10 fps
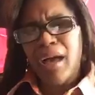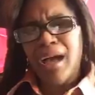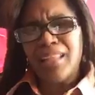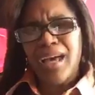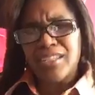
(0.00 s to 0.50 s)

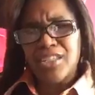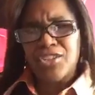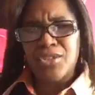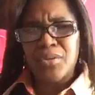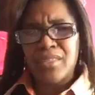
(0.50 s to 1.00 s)
I like to
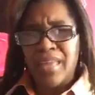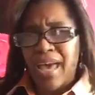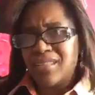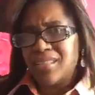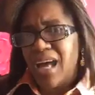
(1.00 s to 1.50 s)
do it
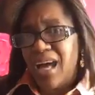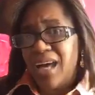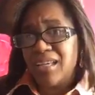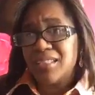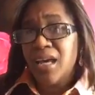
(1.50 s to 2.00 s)
that
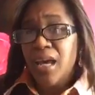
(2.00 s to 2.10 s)
size,